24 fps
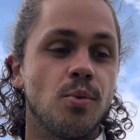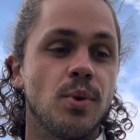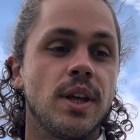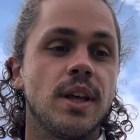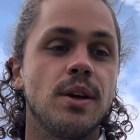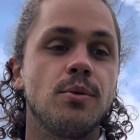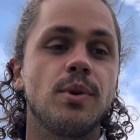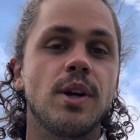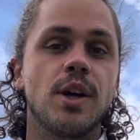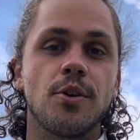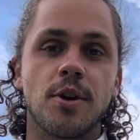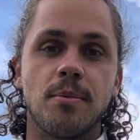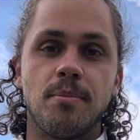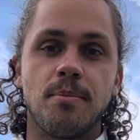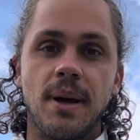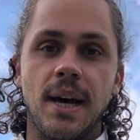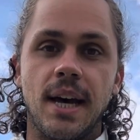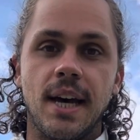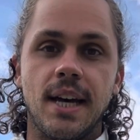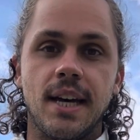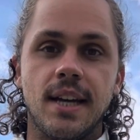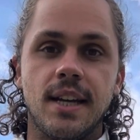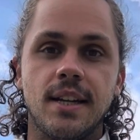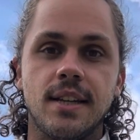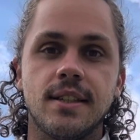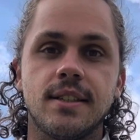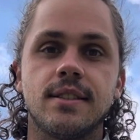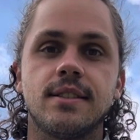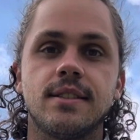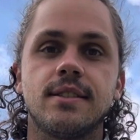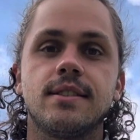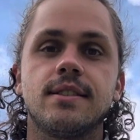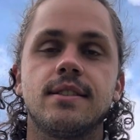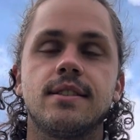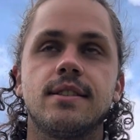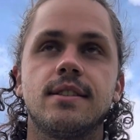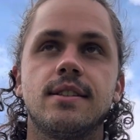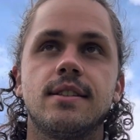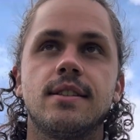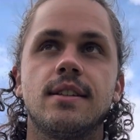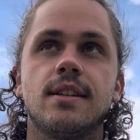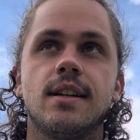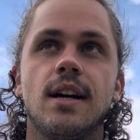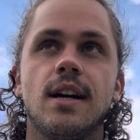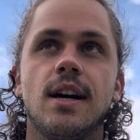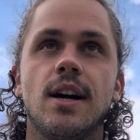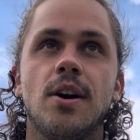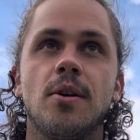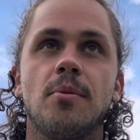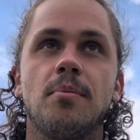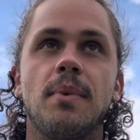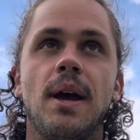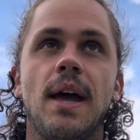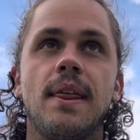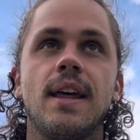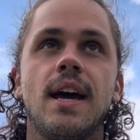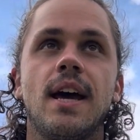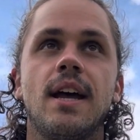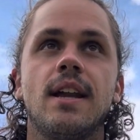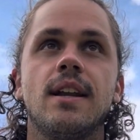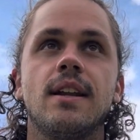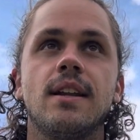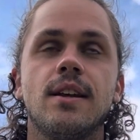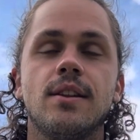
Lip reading: We go to bed, and then